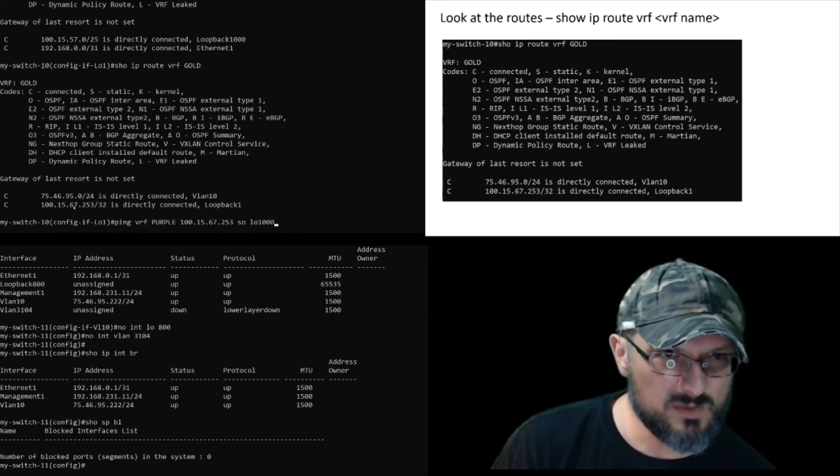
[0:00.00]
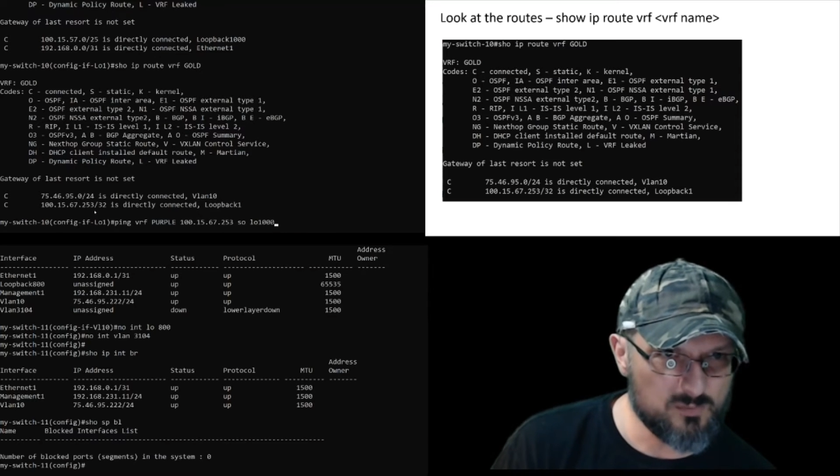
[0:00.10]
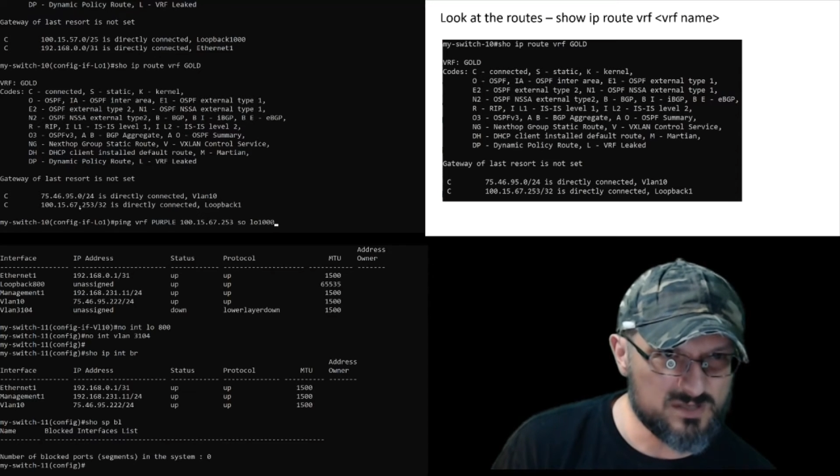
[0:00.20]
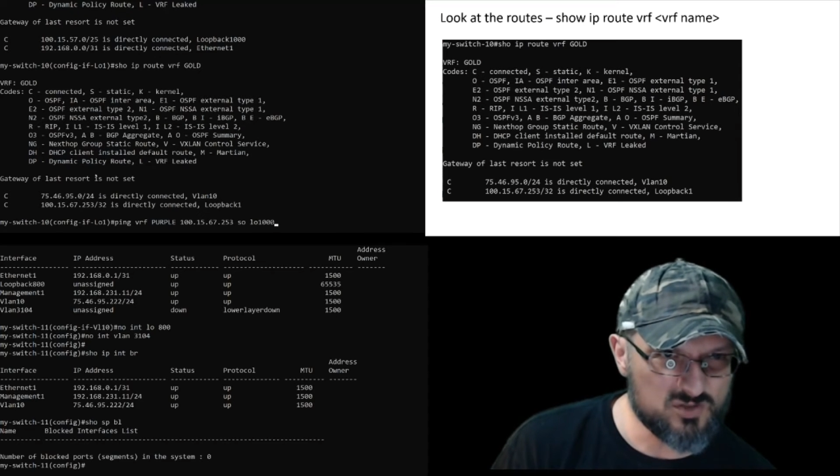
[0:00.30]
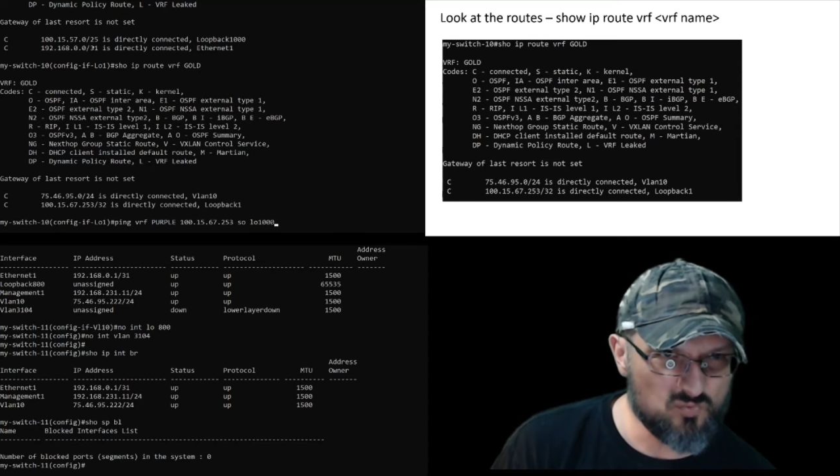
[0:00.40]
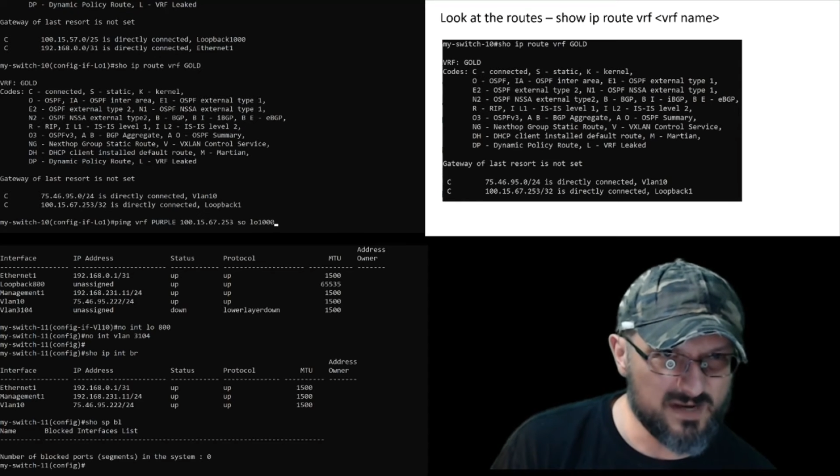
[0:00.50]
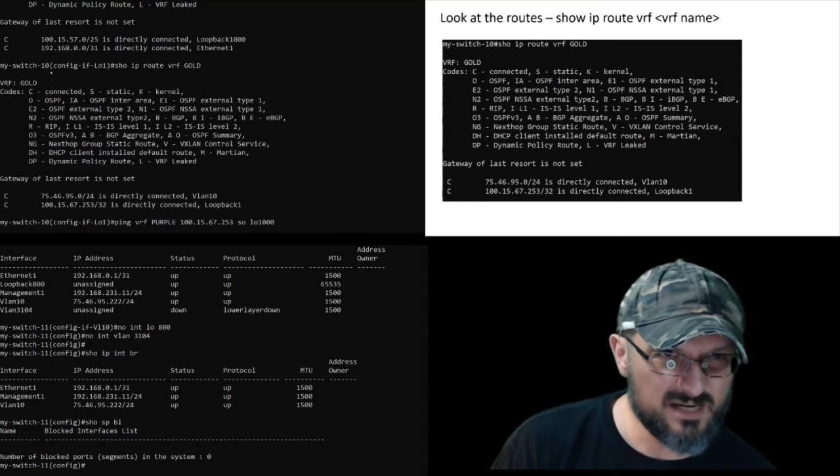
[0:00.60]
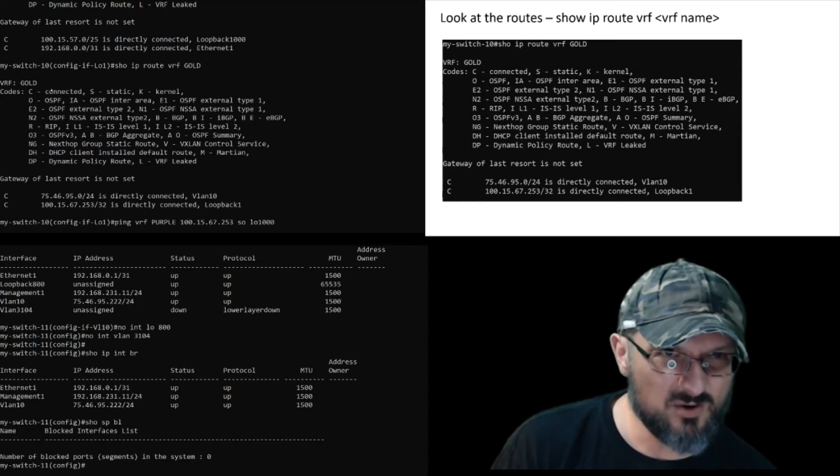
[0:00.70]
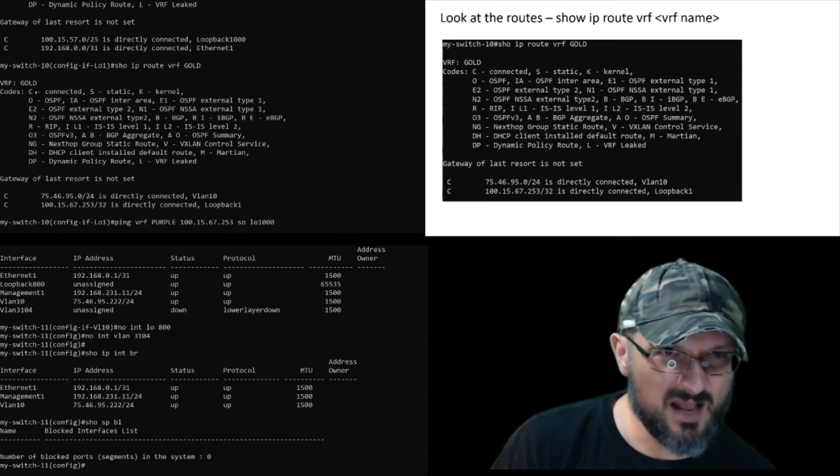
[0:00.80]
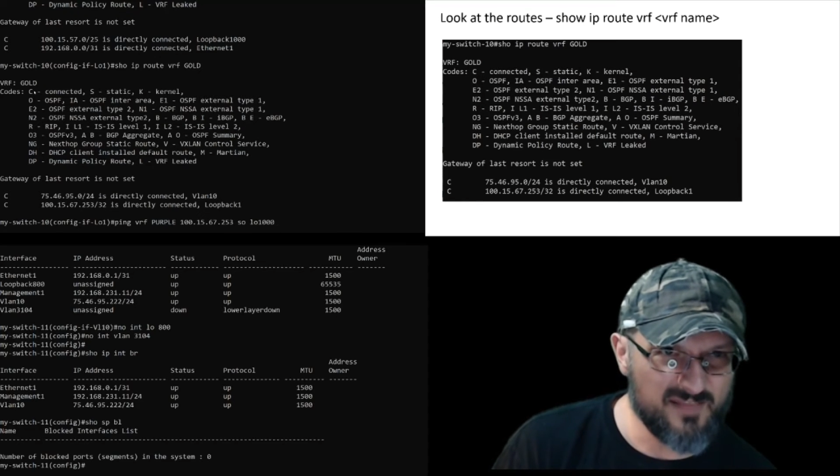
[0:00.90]
which is right
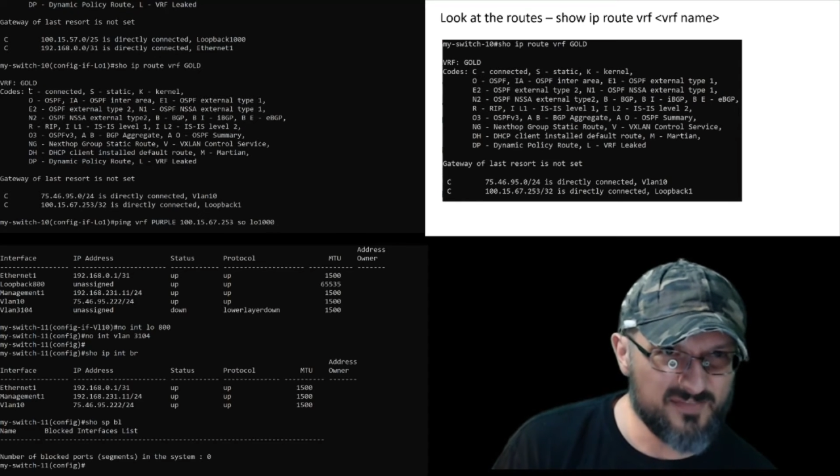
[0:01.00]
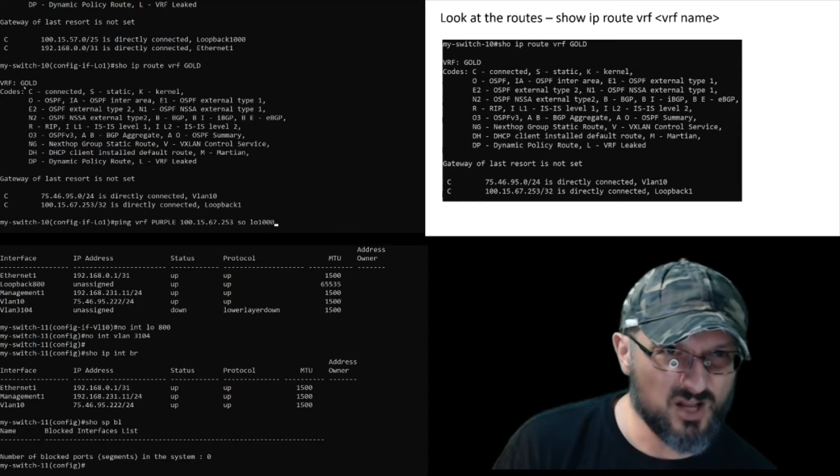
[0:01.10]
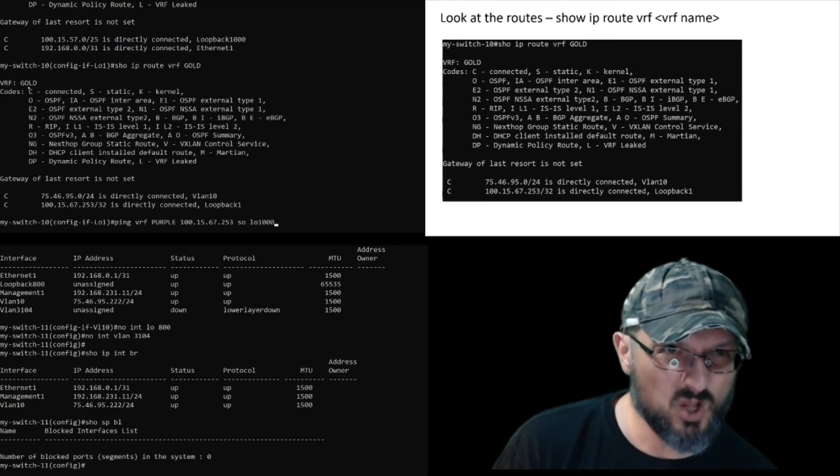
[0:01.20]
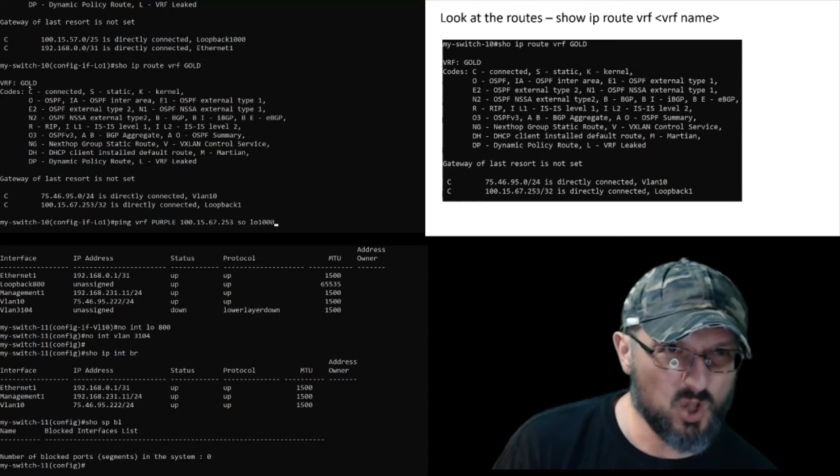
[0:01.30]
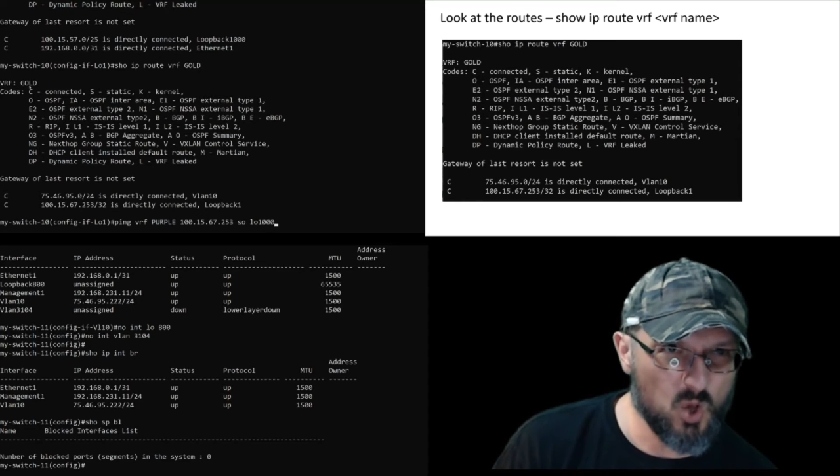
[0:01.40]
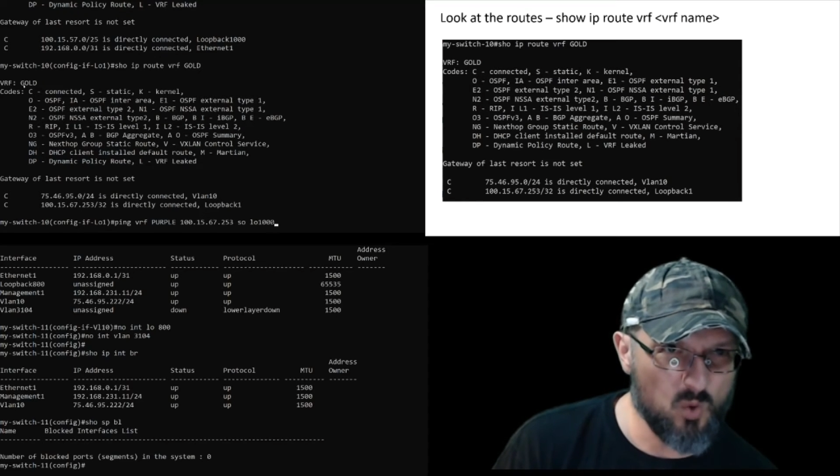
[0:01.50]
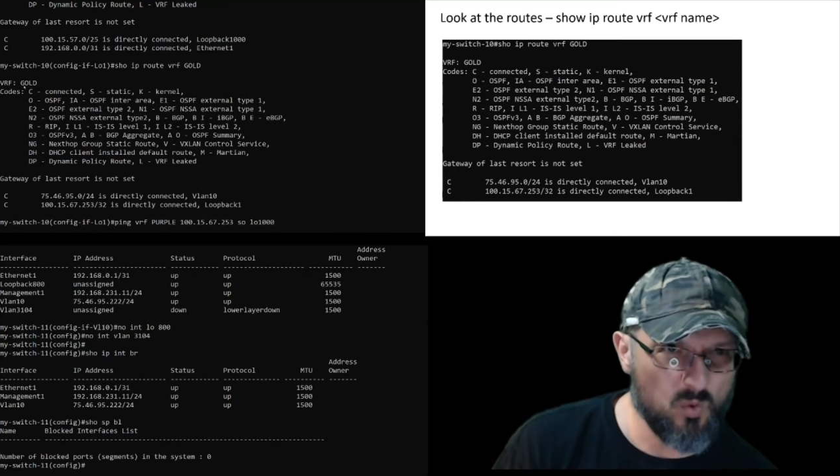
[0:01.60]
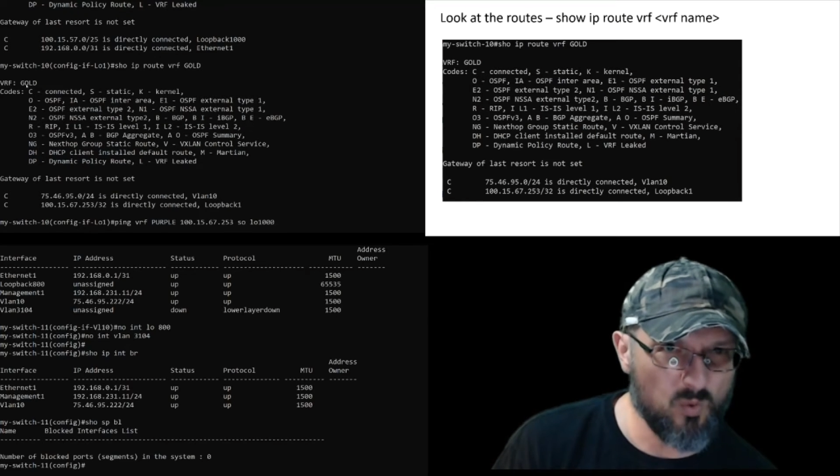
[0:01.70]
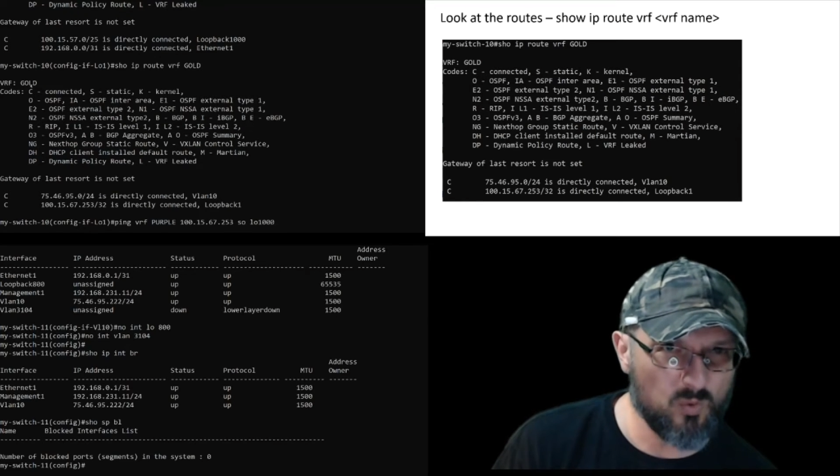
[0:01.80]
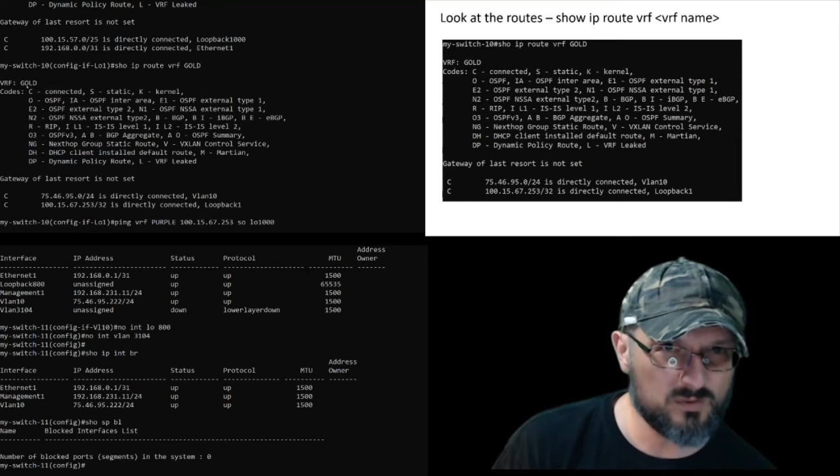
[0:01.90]
here on the
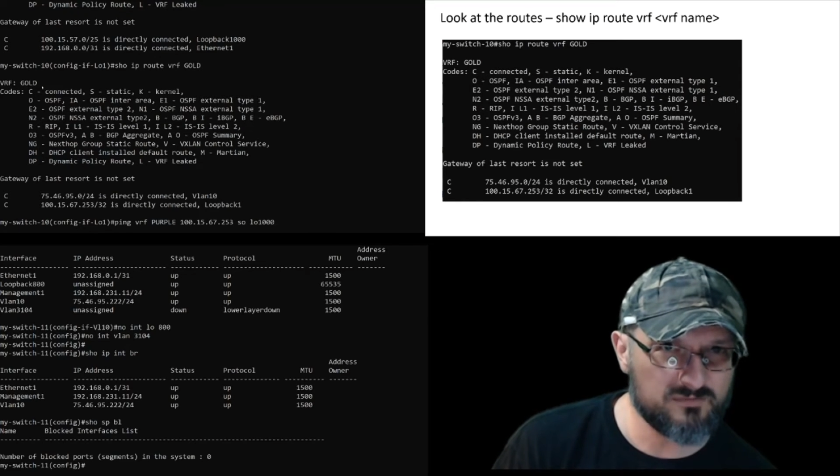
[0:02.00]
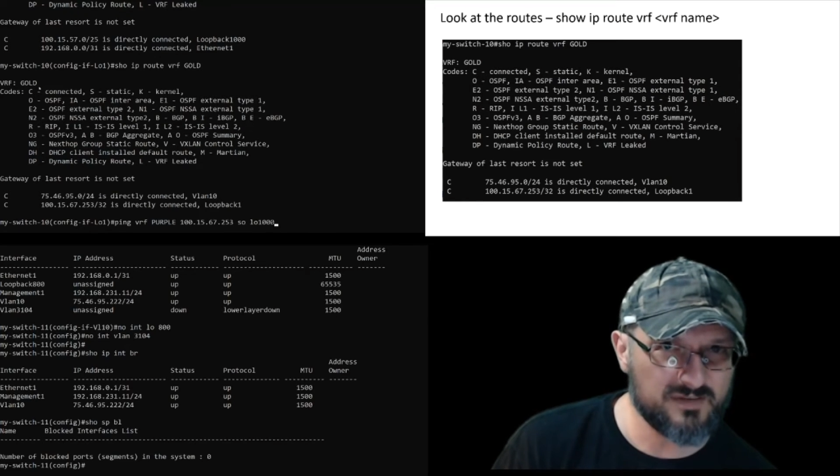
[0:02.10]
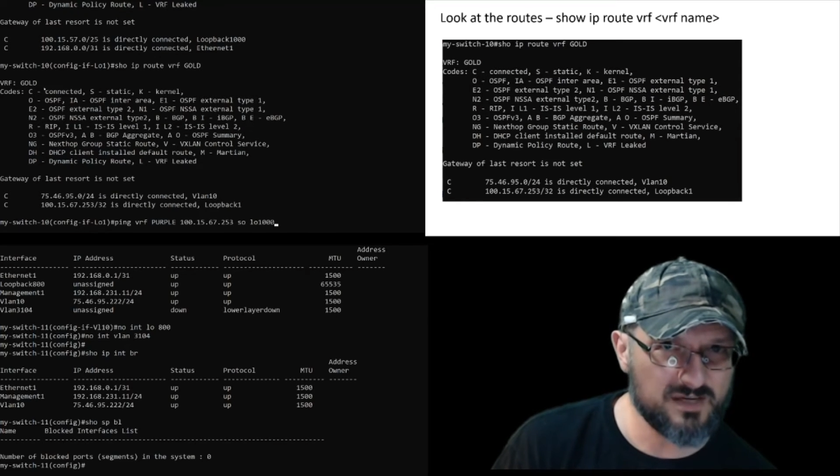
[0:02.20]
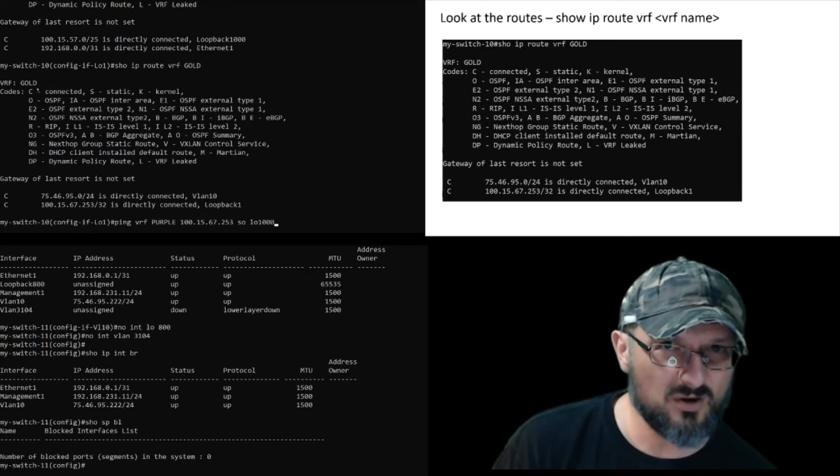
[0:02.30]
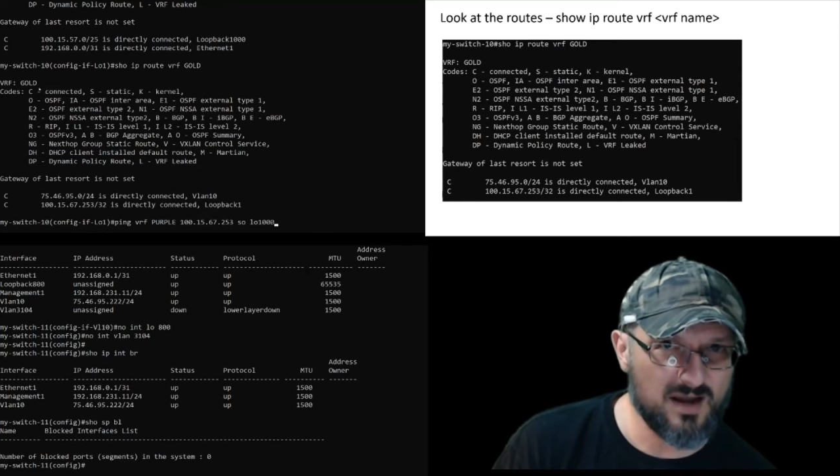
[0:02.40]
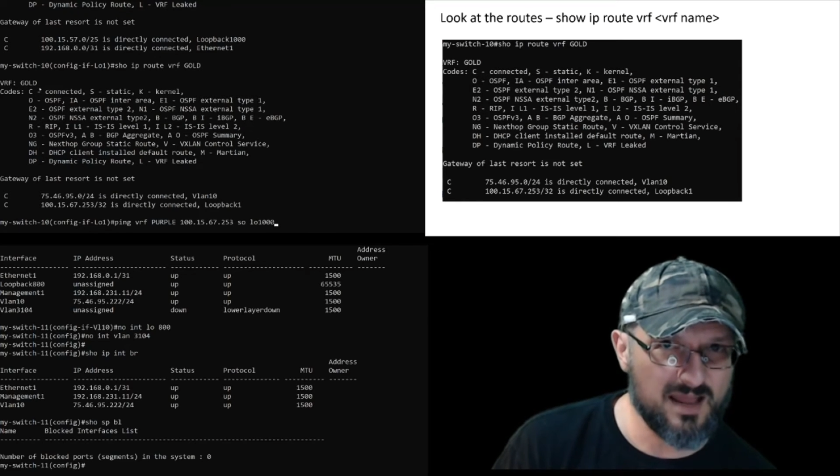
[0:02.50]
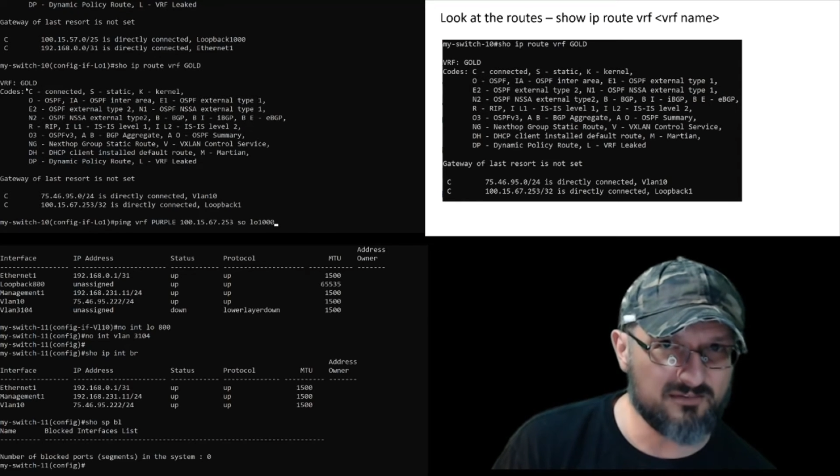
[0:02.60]
gold VRF,